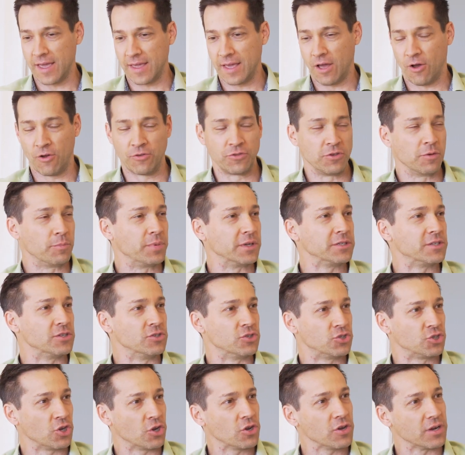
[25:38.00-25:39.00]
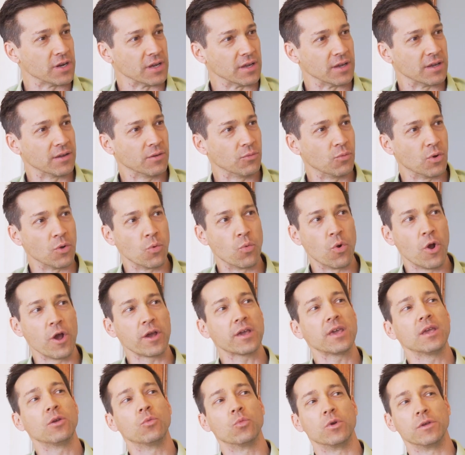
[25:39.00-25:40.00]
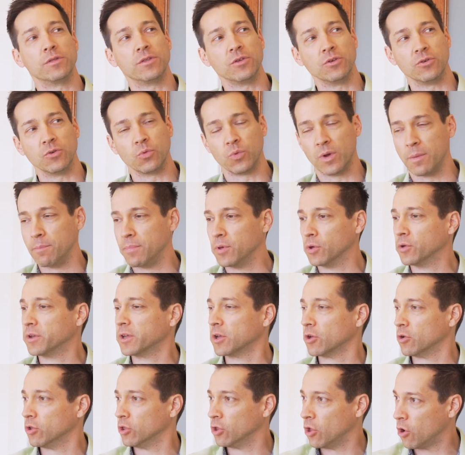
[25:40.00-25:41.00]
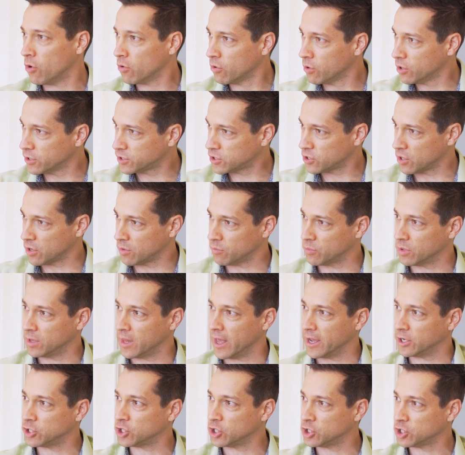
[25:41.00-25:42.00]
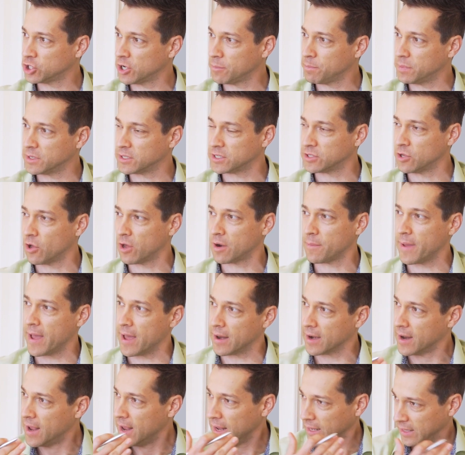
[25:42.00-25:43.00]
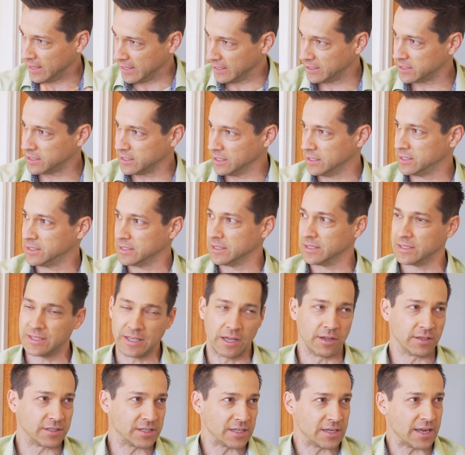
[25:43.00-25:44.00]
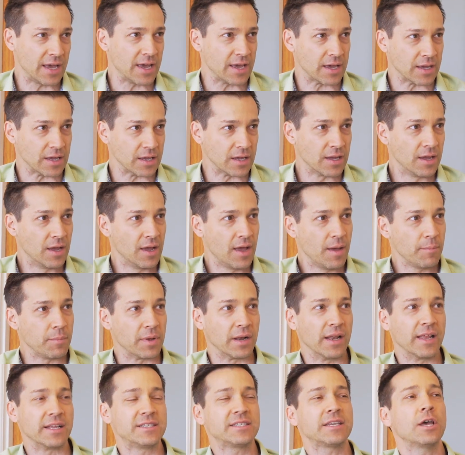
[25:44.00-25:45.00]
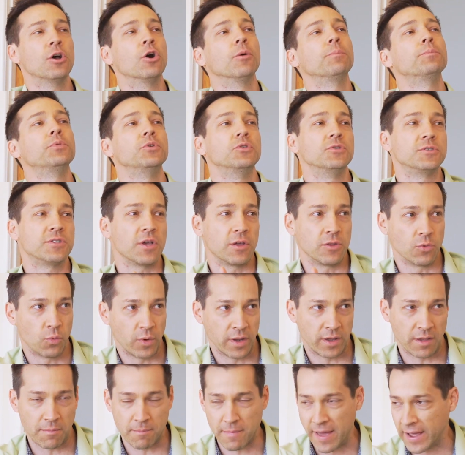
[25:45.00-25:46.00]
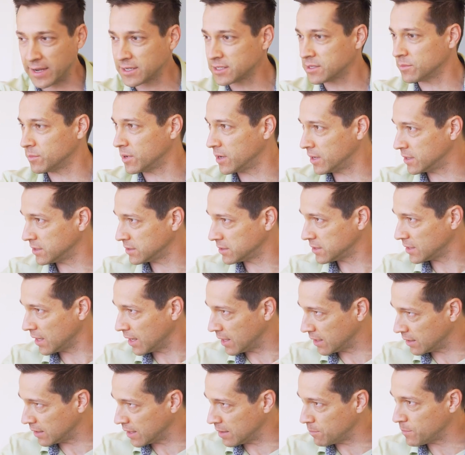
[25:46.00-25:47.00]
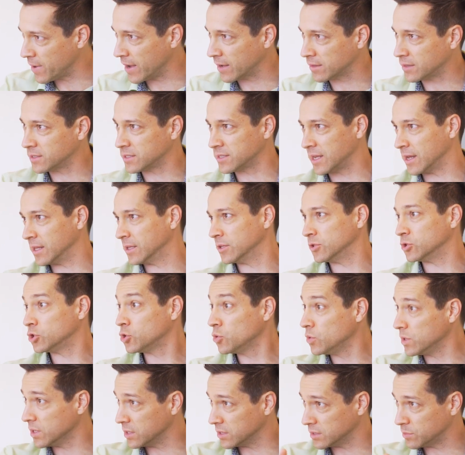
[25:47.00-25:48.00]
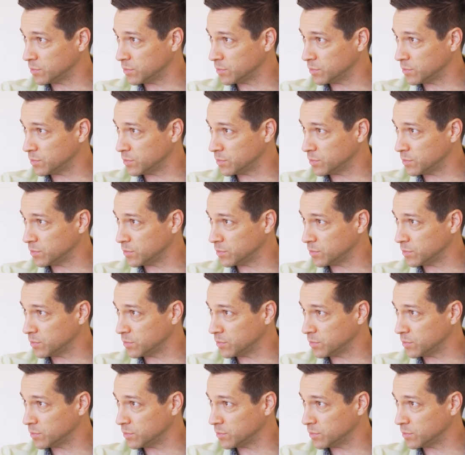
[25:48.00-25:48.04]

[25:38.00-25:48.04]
on your business journey. We're working with you. We're building a longer term relationship. It's not about let's list and sell today, but let's help you so that we can maximize and impact the sale in 2 years